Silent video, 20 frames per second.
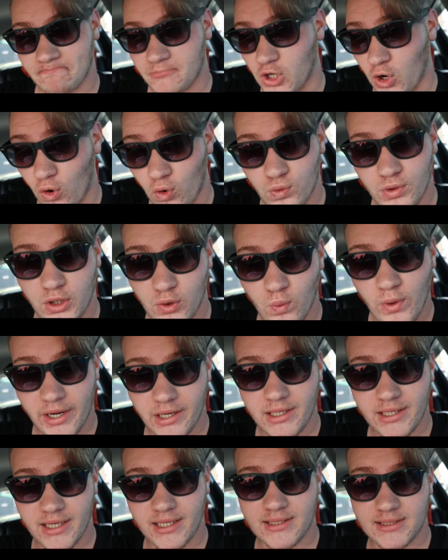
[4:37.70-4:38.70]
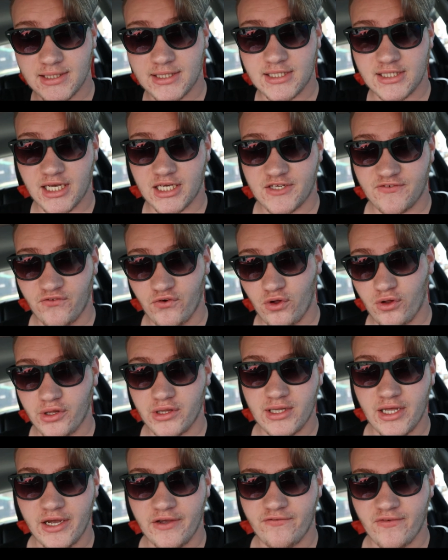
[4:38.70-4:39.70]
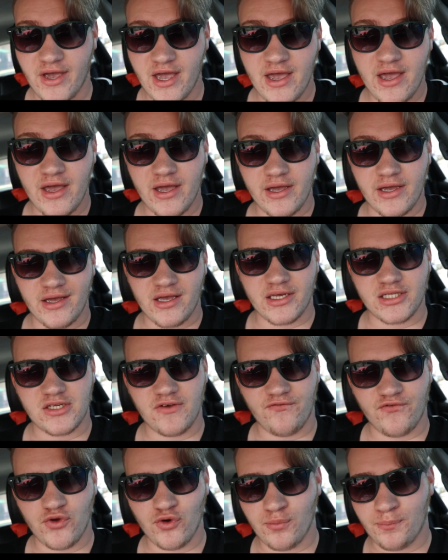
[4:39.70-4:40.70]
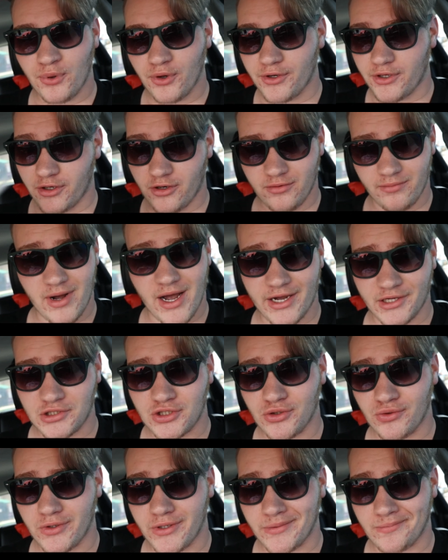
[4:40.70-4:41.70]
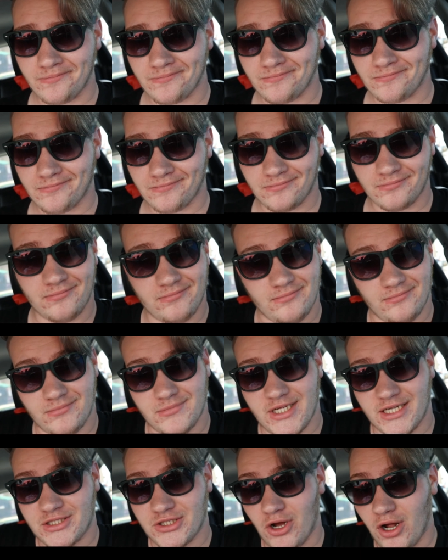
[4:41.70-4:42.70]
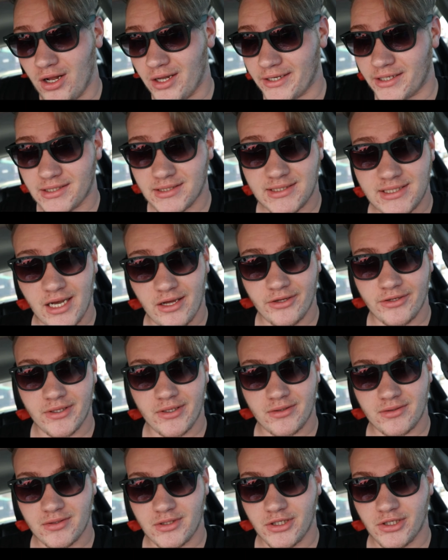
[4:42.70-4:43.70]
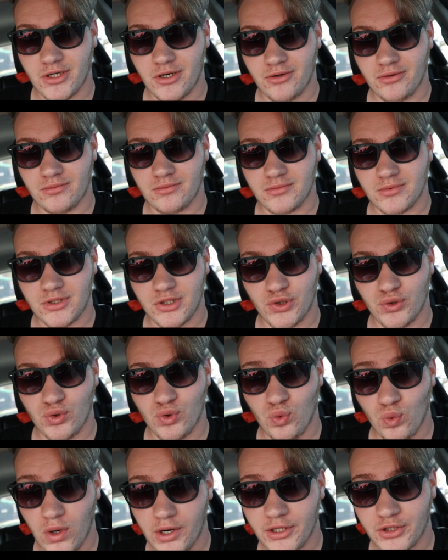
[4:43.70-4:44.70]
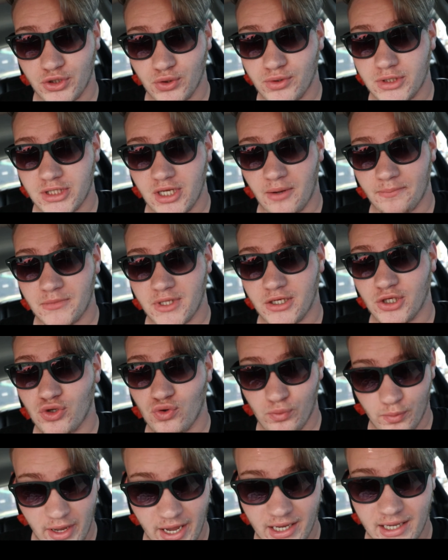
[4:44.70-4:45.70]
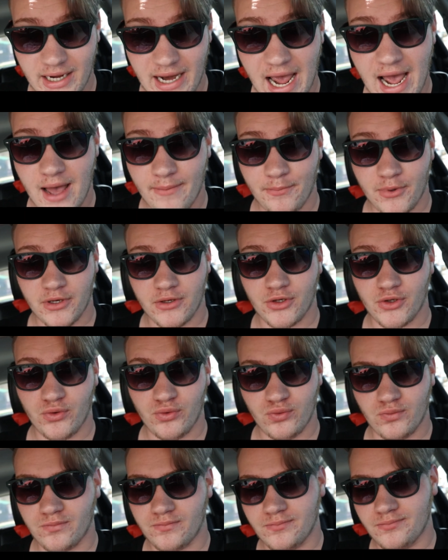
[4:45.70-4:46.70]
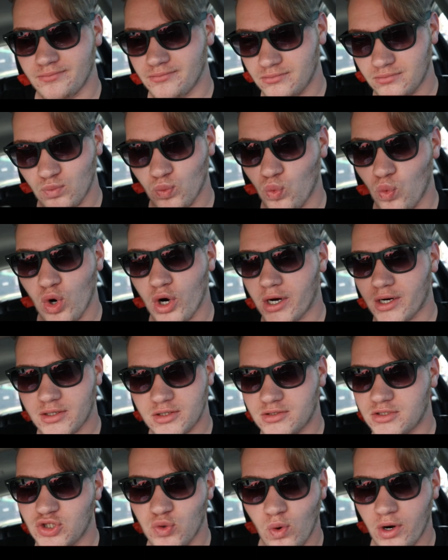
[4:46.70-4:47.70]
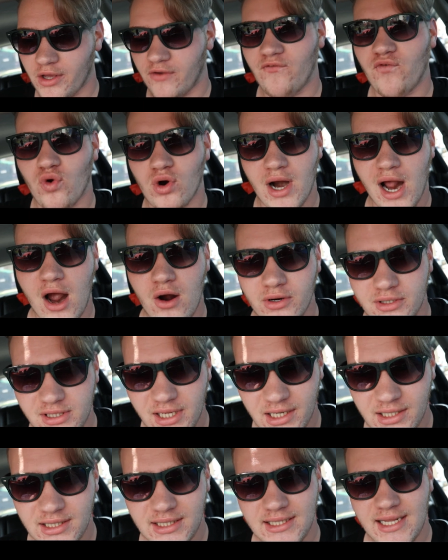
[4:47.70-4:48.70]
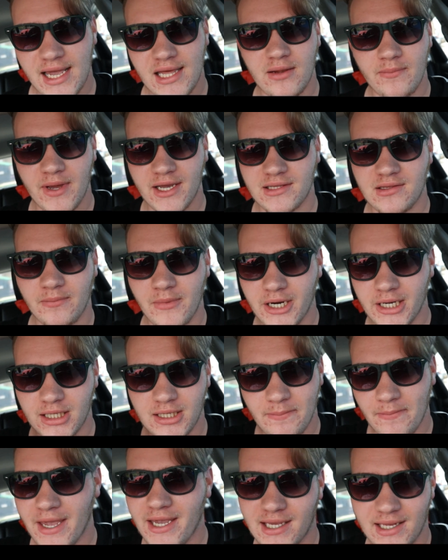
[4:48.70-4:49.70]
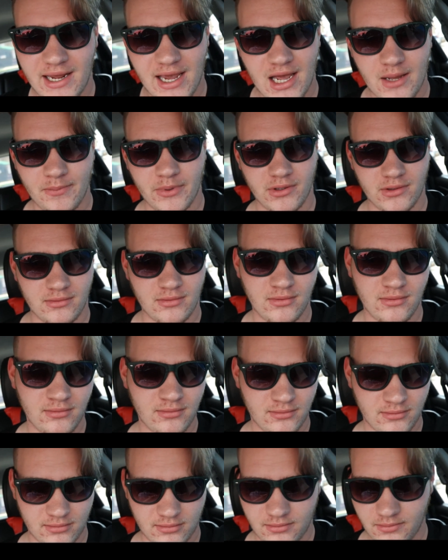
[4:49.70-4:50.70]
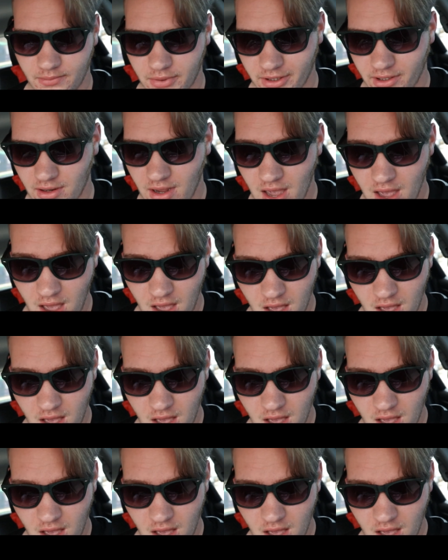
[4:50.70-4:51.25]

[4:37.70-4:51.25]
the only way to get successful in life is if you put your mind to it. That's all I can tell you. You know, you want to do something, you make it happen. You work 24 hours out of the day to make the money to make it happen. But